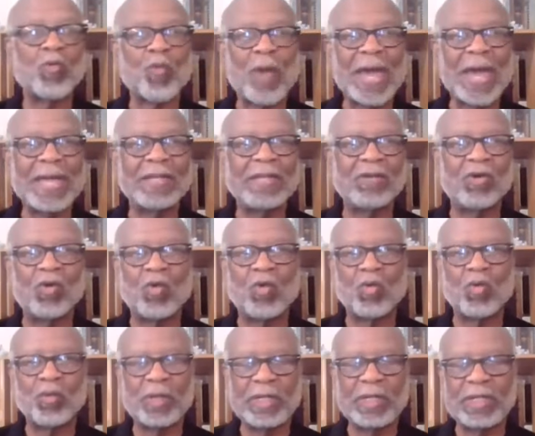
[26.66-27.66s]
right
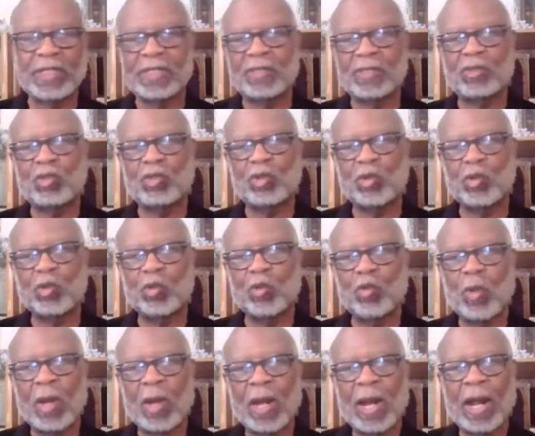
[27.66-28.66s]
on
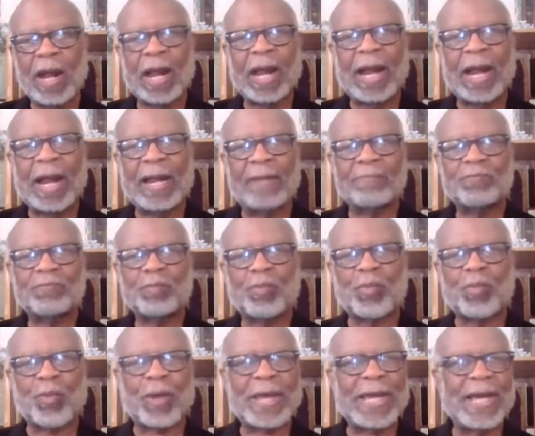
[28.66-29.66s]
into uh,
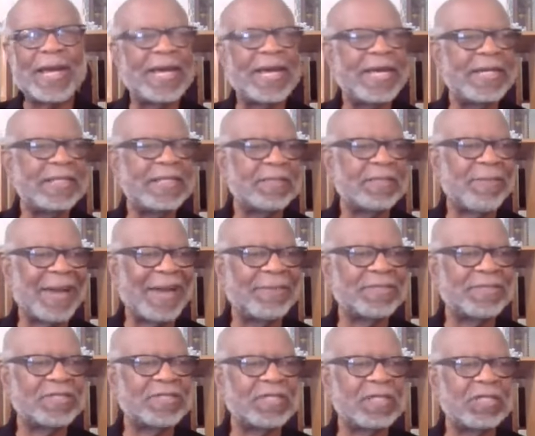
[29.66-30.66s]
prayer and into
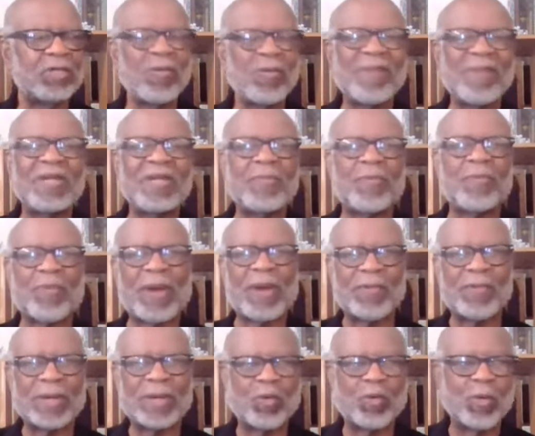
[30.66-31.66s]
Bible study. Do we have any
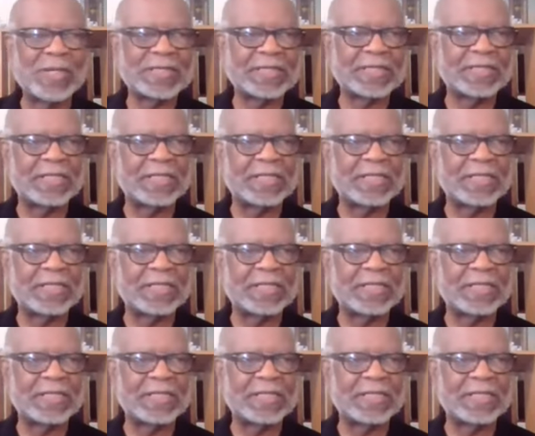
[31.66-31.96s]
prayer requests